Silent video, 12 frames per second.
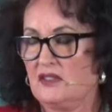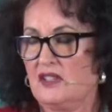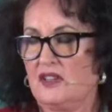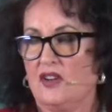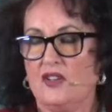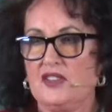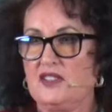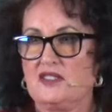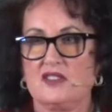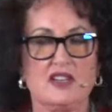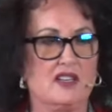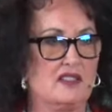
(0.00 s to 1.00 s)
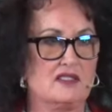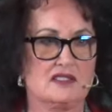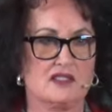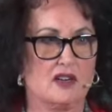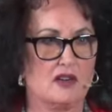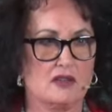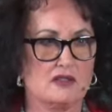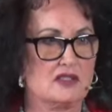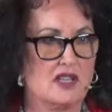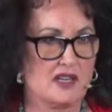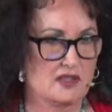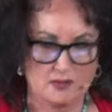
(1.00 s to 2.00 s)
that all these things are
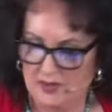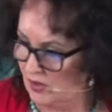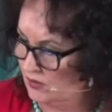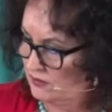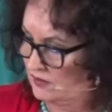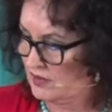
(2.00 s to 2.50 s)
talked about.